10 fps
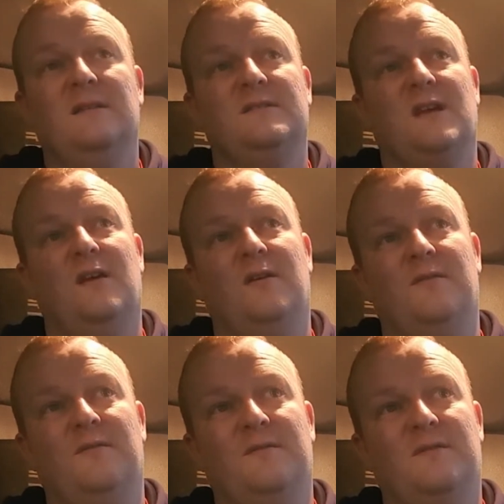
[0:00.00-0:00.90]
So
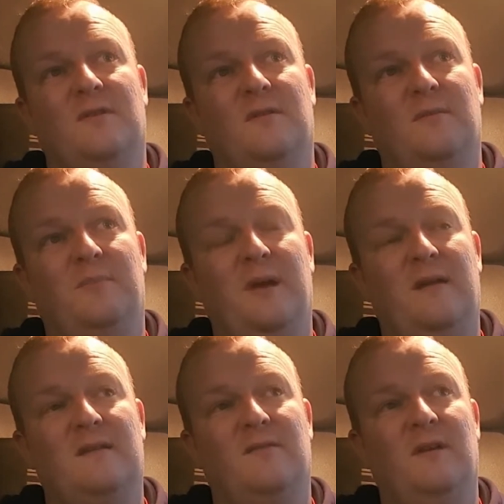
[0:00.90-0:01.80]
done,
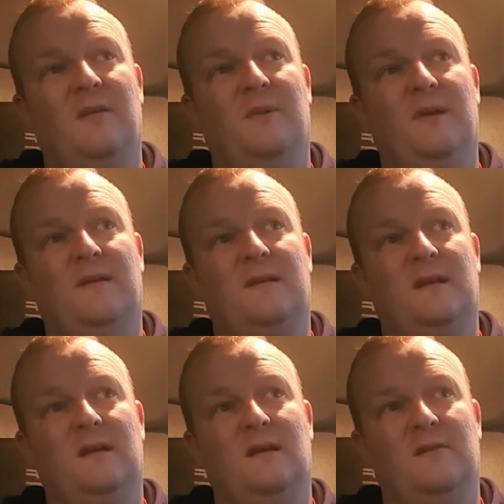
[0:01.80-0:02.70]
period
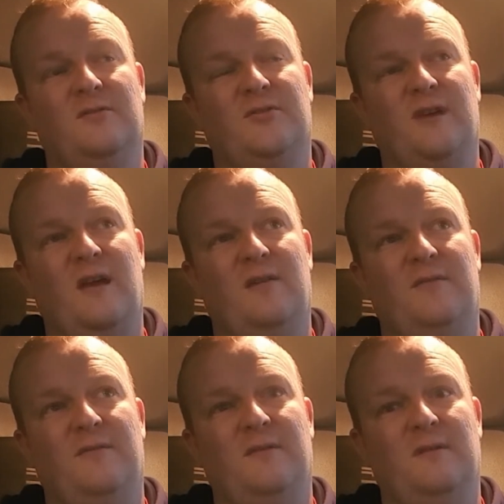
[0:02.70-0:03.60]
availability,
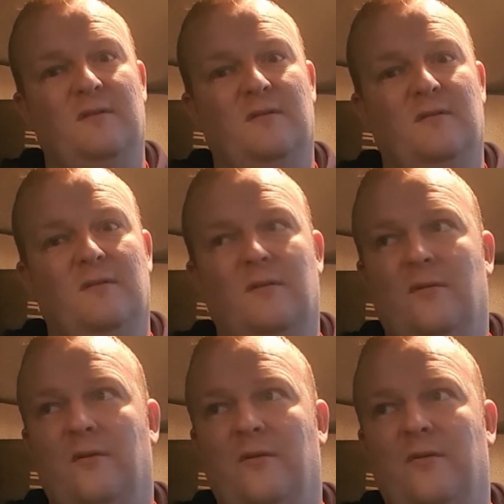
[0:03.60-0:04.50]
driving,
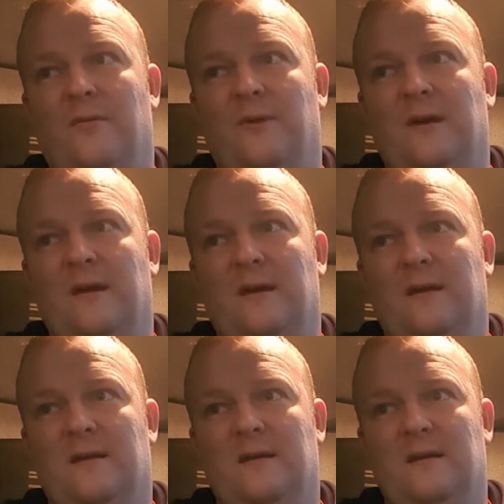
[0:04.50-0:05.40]
other
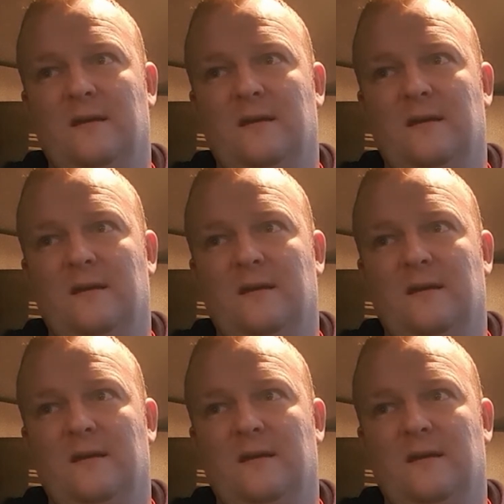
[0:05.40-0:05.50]
work,